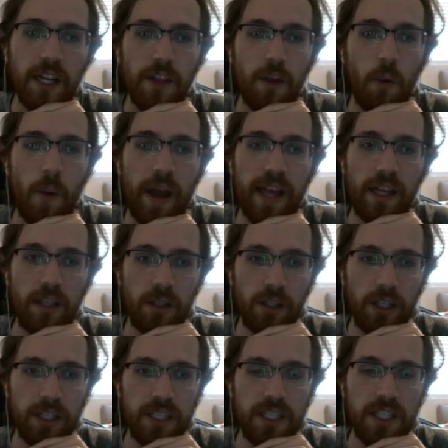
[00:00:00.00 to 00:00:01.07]
the way it
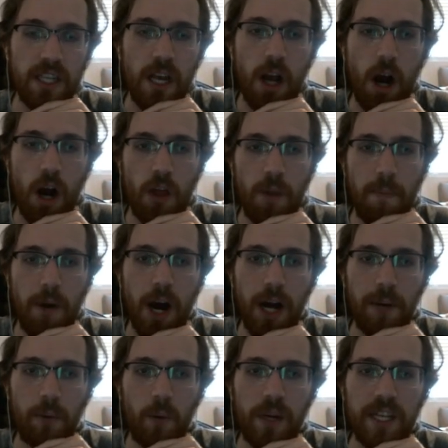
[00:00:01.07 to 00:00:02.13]
looks on the
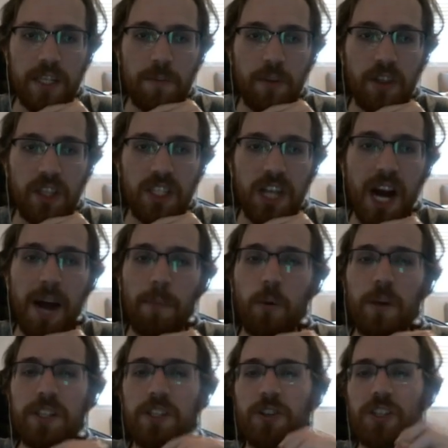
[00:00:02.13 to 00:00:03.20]
bottom wings, but the top
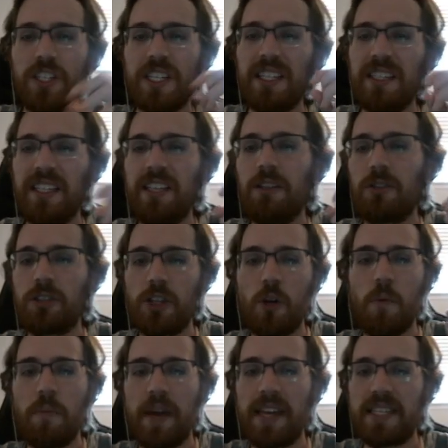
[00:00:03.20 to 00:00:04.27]
wings are just a little too
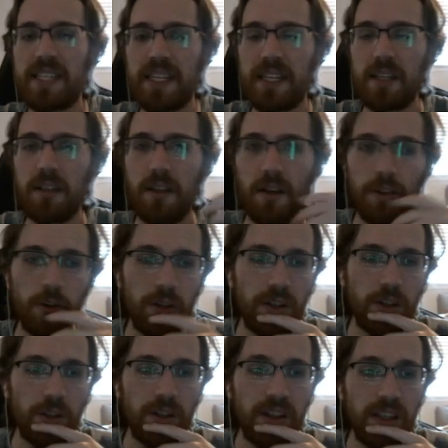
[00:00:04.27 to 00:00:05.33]
basic.
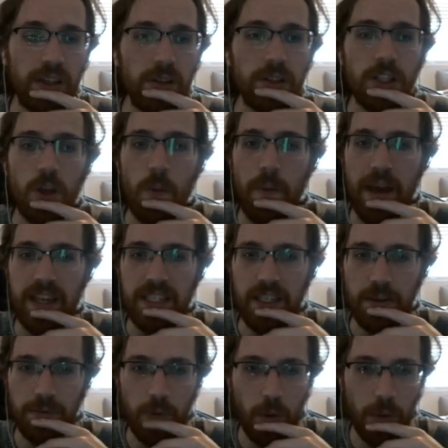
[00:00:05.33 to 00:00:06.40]
They're a little too
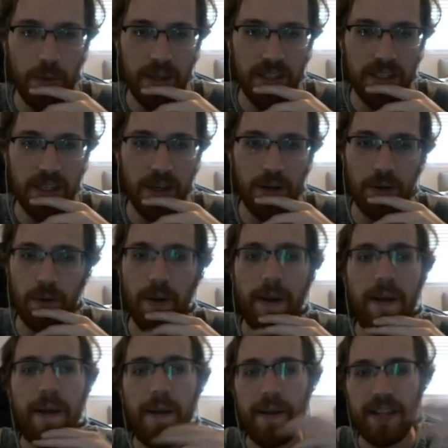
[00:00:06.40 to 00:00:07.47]
basic for me, so
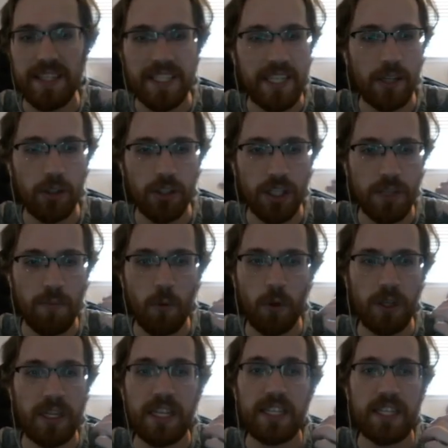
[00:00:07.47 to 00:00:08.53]
it's still just more
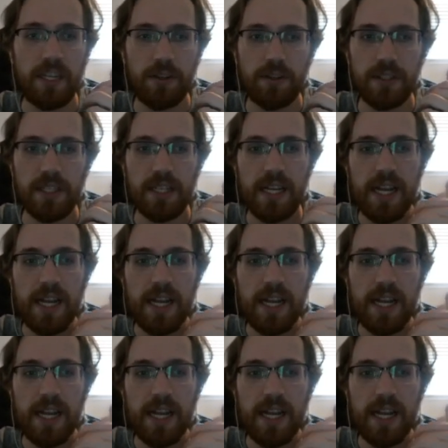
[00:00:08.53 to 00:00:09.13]
D tiers.